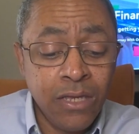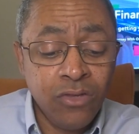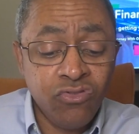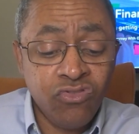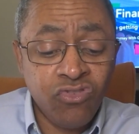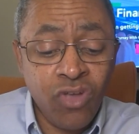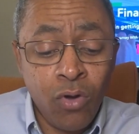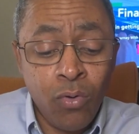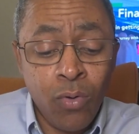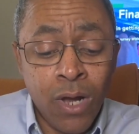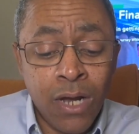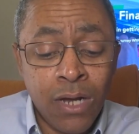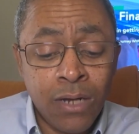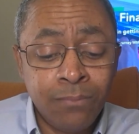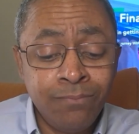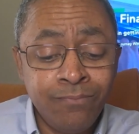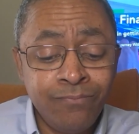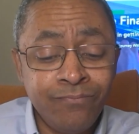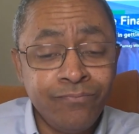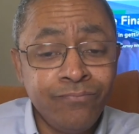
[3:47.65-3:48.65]

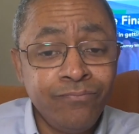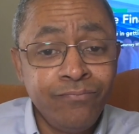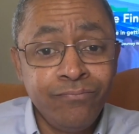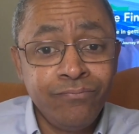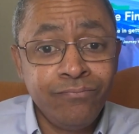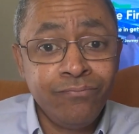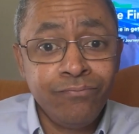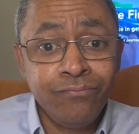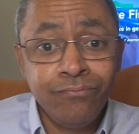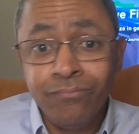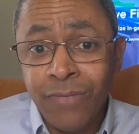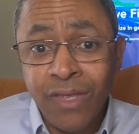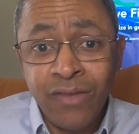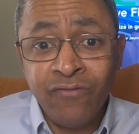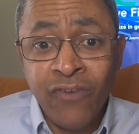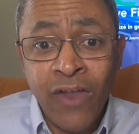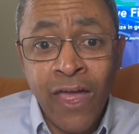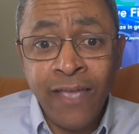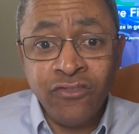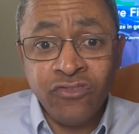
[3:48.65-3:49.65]
So
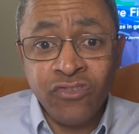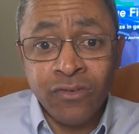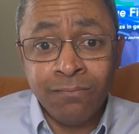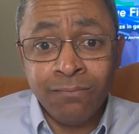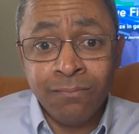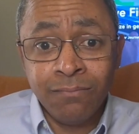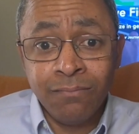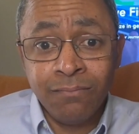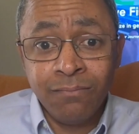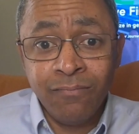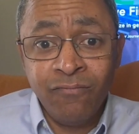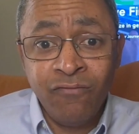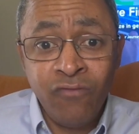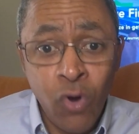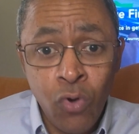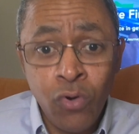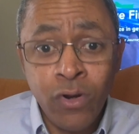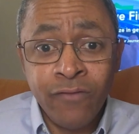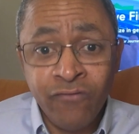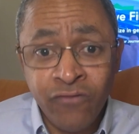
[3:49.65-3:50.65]
inflation,
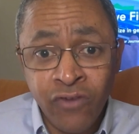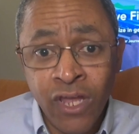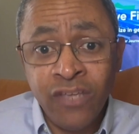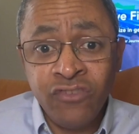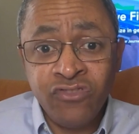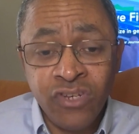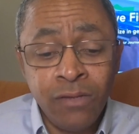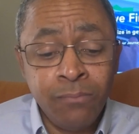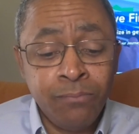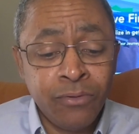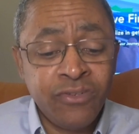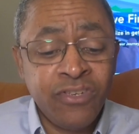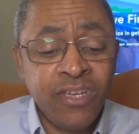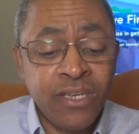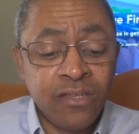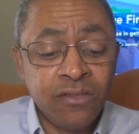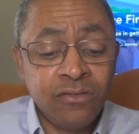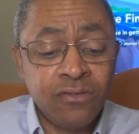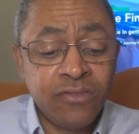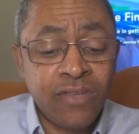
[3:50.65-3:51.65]
food inflation in
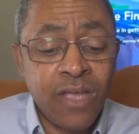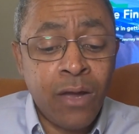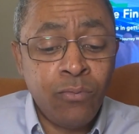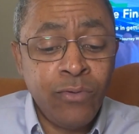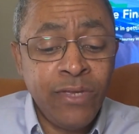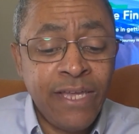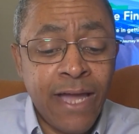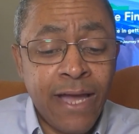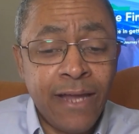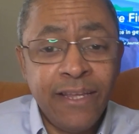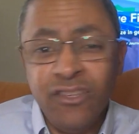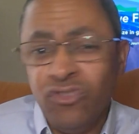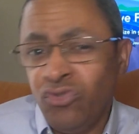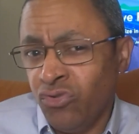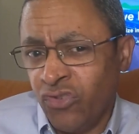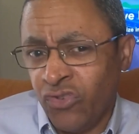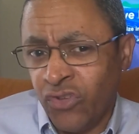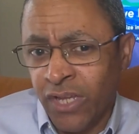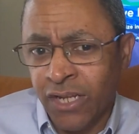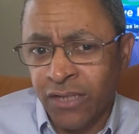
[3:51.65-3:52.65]
particular is how we got here. You
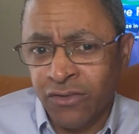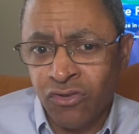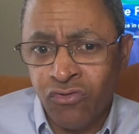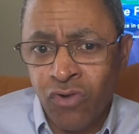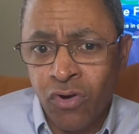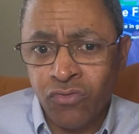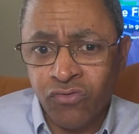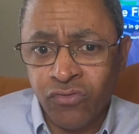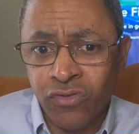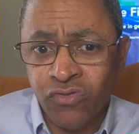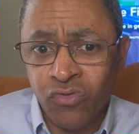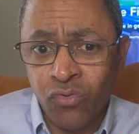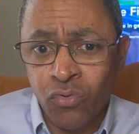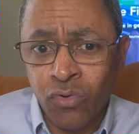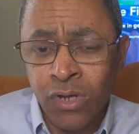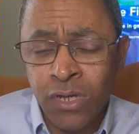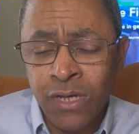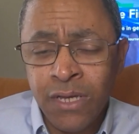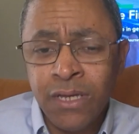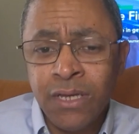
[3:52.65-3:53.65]
see it at the grocery store.